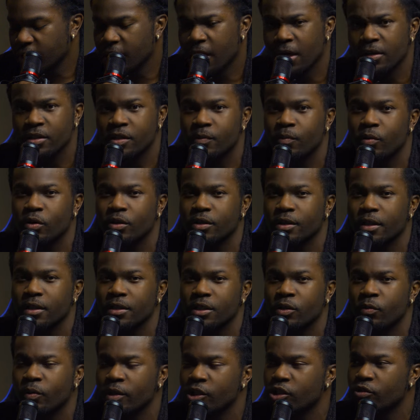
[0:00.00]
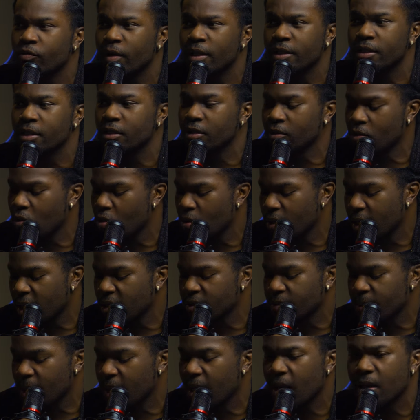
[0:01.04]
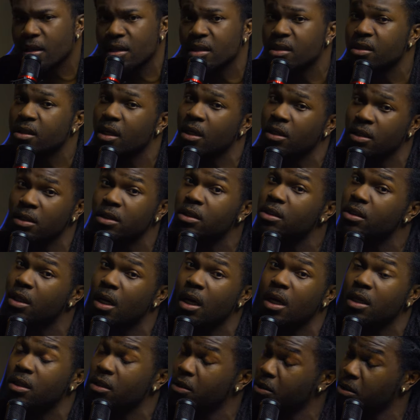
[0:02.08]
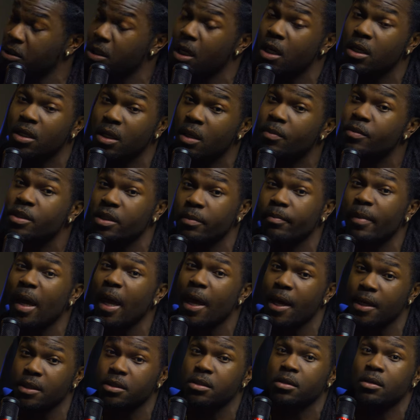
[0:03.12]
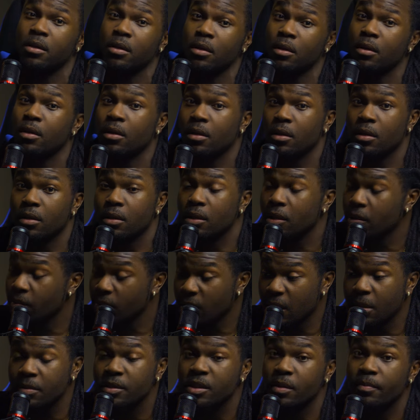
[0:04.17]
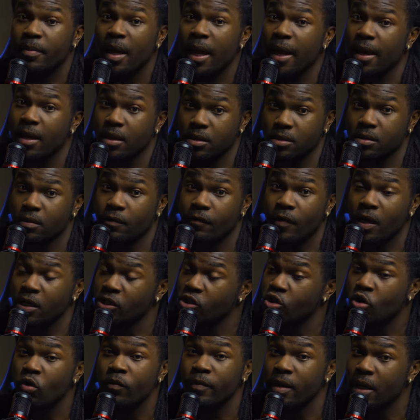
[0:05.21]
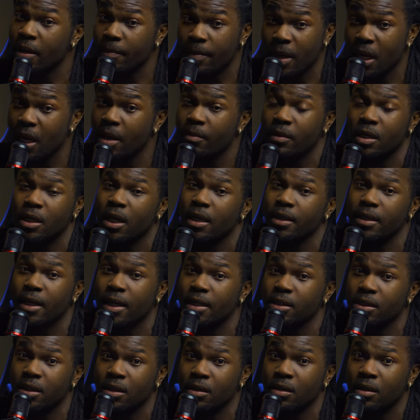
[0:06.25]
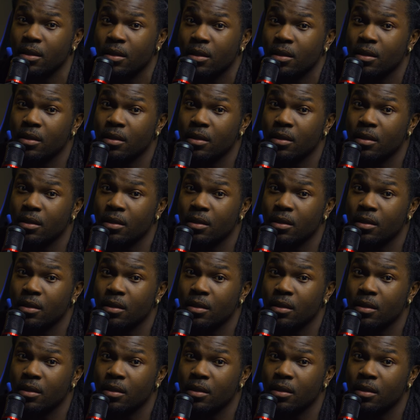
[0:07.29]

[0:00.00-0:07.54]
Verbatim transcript: child support, son. She went straight to the courthouse. I'm like, hey, listen, I need this guy. I need this guy to give me some bags. Give me some bags. Fashion Nova ain't paying me like that, son.